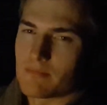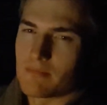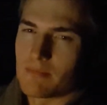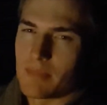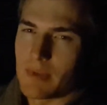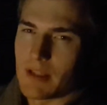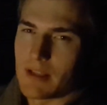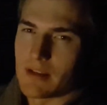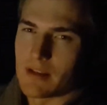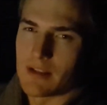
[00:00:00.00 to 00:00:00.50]

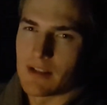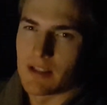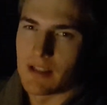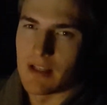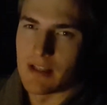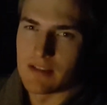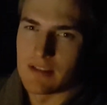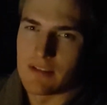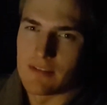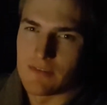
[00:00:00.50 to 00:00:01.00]
being a
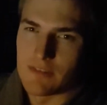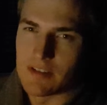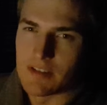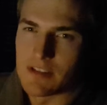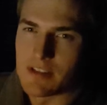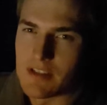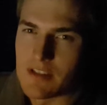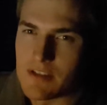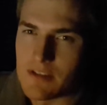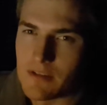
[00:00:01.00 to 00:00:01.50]
collective
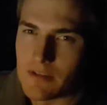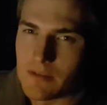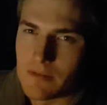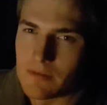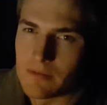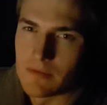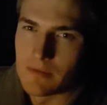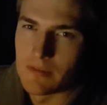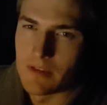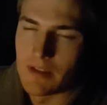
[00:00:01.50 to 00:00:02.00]
decision
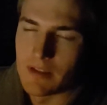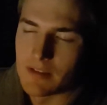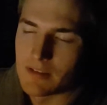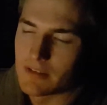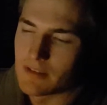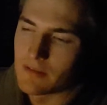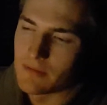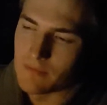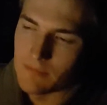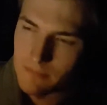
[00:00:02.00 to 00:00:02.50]
on, like,
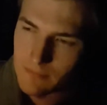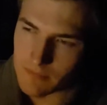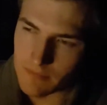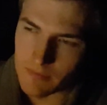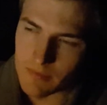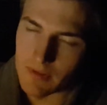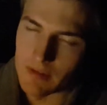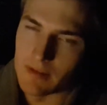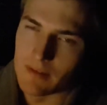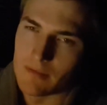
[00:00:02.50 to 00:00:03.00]
so
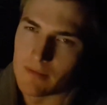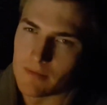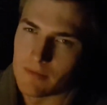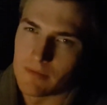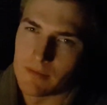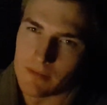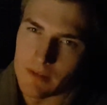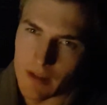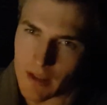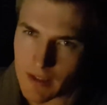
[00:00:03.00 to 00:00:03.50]

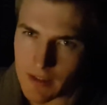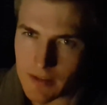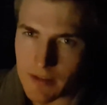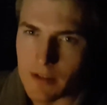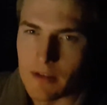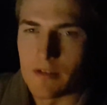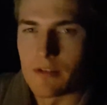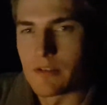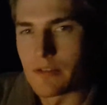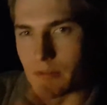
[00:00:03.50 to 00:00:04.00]
the head
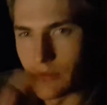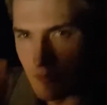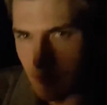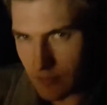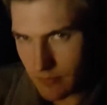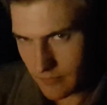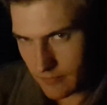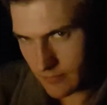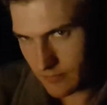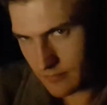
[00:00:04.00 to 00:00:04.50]
coach will
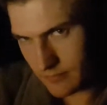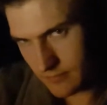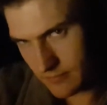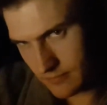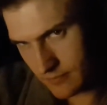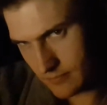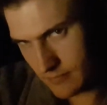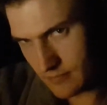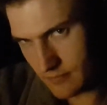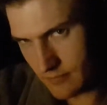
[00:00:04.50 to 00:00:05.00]

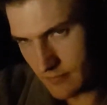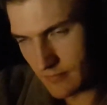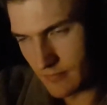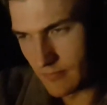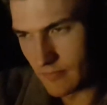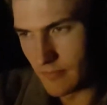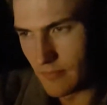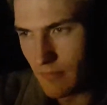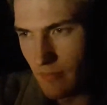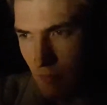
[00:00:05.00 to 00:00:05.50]

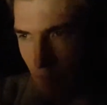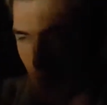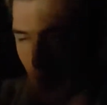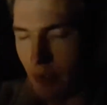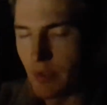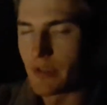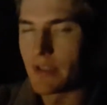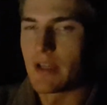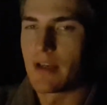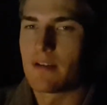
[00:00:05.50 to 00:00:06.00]

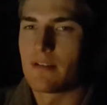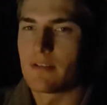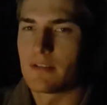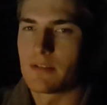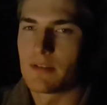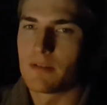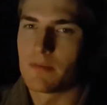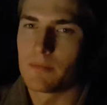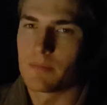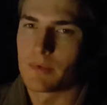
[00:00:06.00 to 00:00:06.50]
put down this
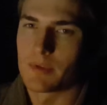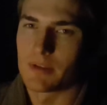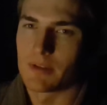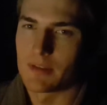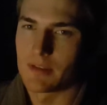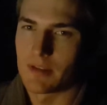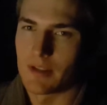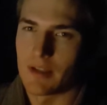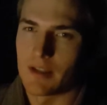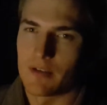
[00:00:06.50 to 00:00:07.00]
number,
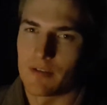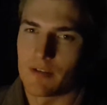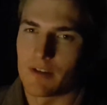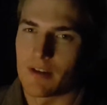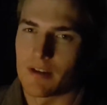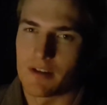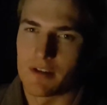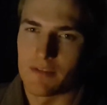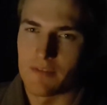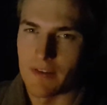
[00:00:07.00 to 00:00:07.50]
and I'll
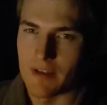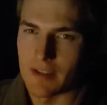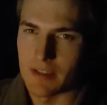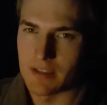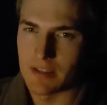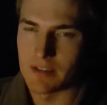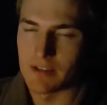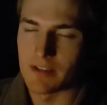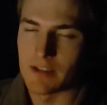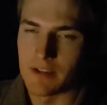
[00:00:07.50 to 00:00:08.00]
kind of
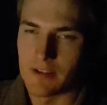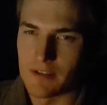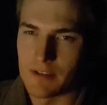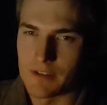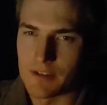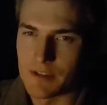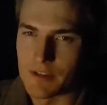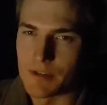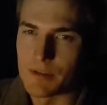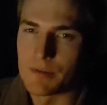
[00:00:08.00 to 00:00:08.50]
ask the other
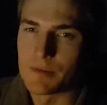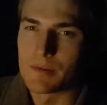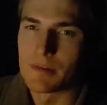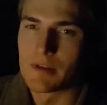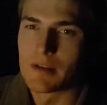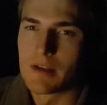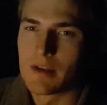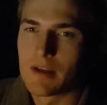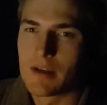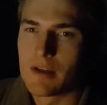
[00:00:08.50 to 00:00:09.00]
2
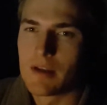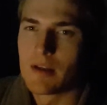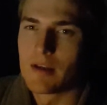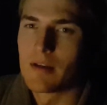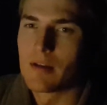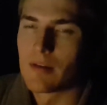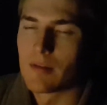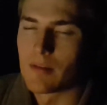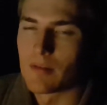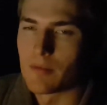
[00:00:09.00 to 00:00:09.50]

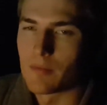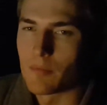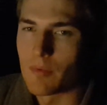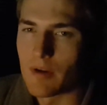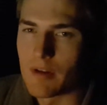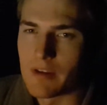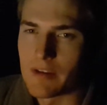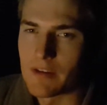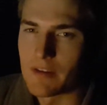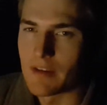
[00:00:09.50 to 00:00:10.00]

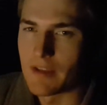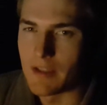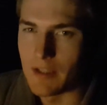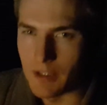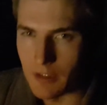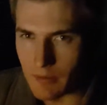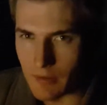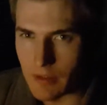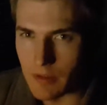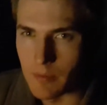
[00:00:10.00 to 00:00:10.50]
whether they
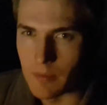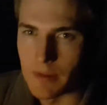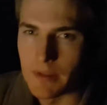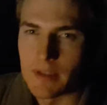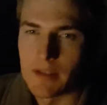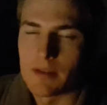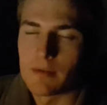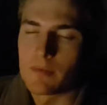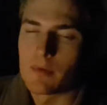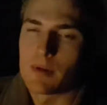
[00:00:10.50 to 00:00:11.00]
agree with
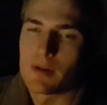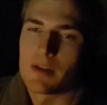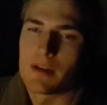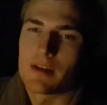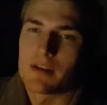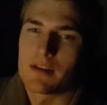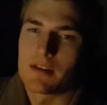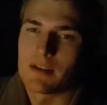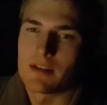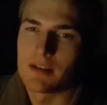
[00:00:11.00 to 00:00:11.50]
it, whether
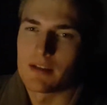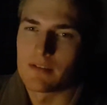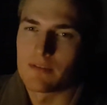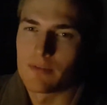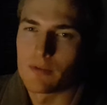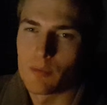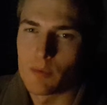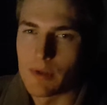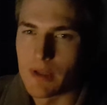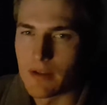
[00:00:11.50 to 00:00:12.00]
they think
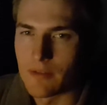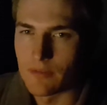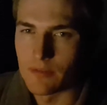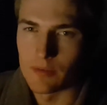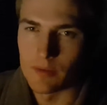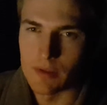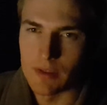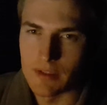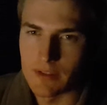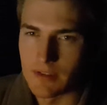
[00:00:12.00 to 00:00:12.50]
for whatever
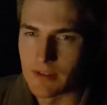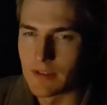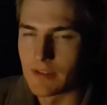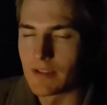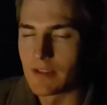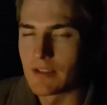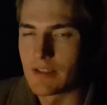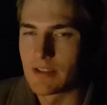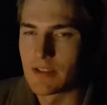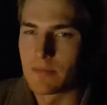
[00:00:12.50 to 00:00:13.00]
reason
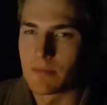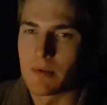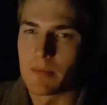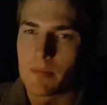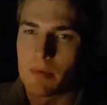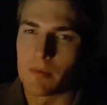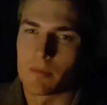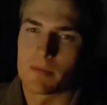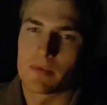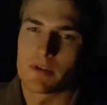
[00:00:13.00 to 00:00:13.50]
it needs to be
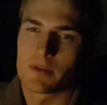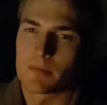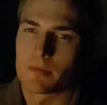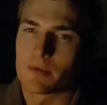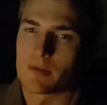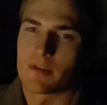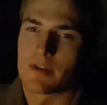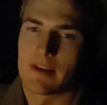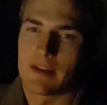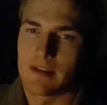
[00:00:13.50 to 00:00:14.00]
bumped up
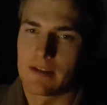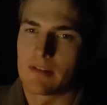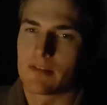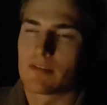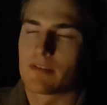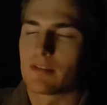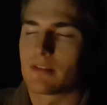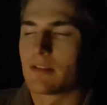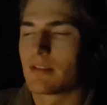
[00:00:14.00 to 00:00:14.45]
or down,